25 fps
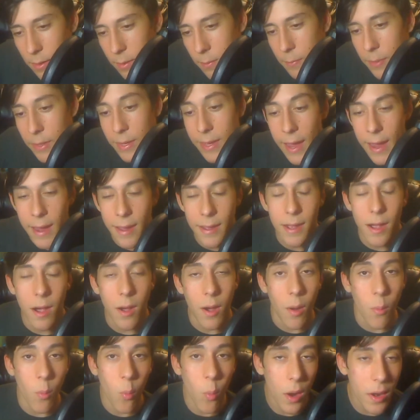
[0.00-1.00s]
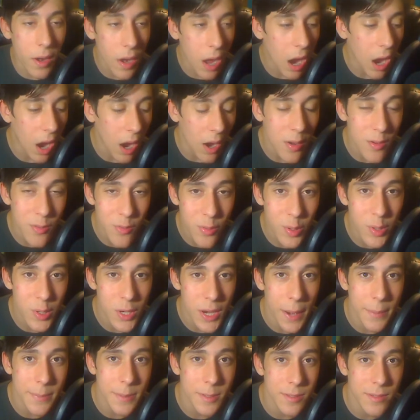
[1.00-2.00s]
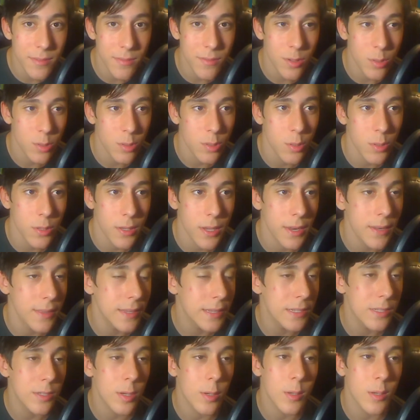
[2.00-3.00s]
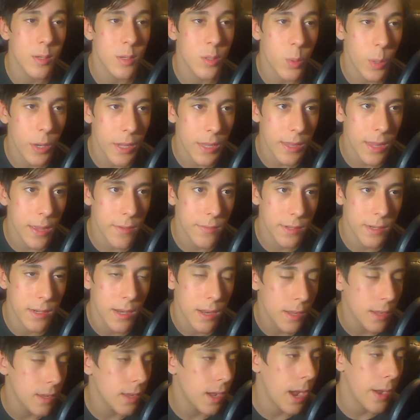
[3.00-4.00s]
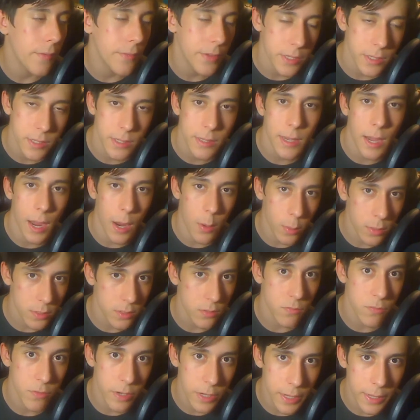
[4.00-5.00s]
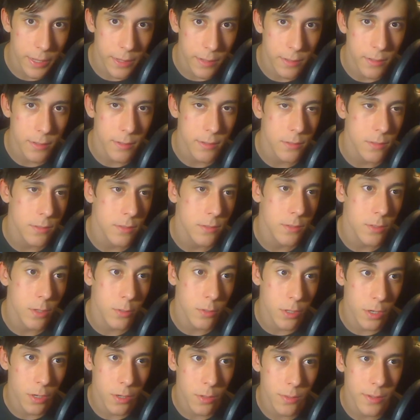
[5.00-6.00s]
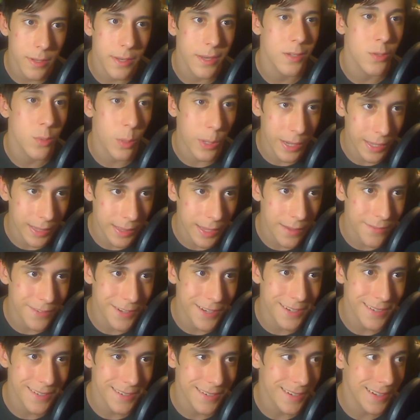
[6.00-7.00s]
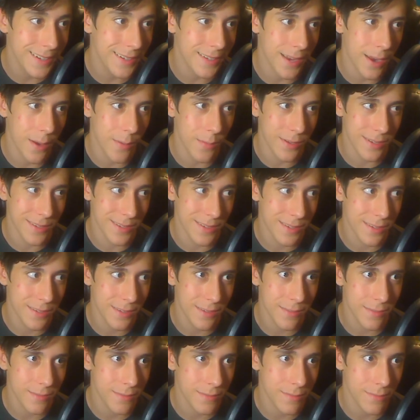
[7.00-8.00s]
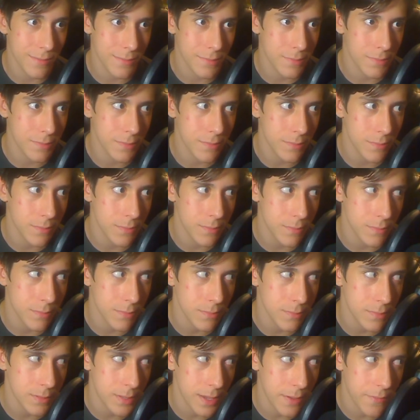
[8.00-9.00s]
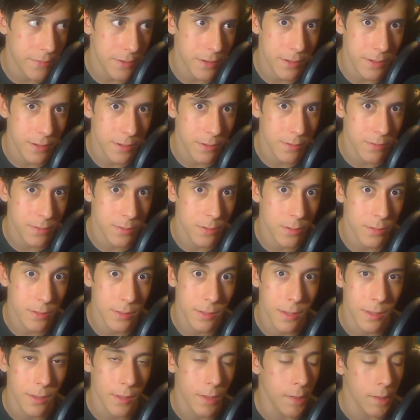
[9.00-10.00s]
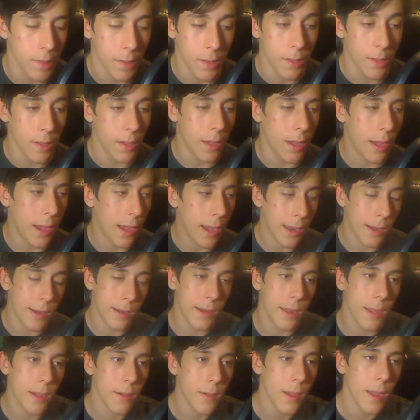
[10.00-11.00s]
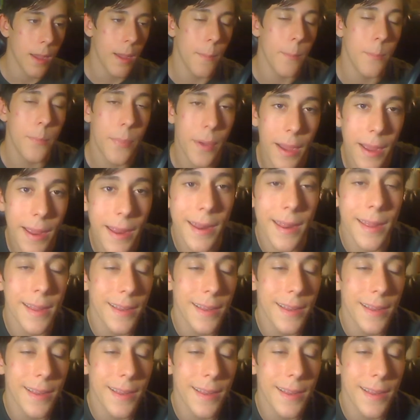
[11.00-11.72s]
yeah, 100 chapters of JOJOLION. This started in 2011. Obviously, I wasn't reading JoJo in 2011 because I was 7 years old. I don't know, but